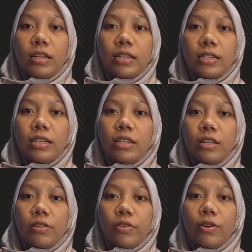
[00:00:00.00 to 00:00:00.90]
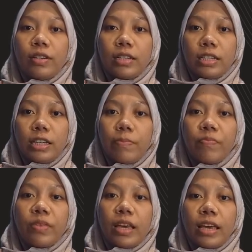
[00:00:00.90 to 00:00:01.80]
doesn't dilute
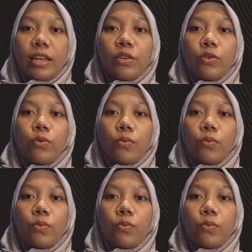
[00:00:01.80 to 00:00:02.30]
ownership, and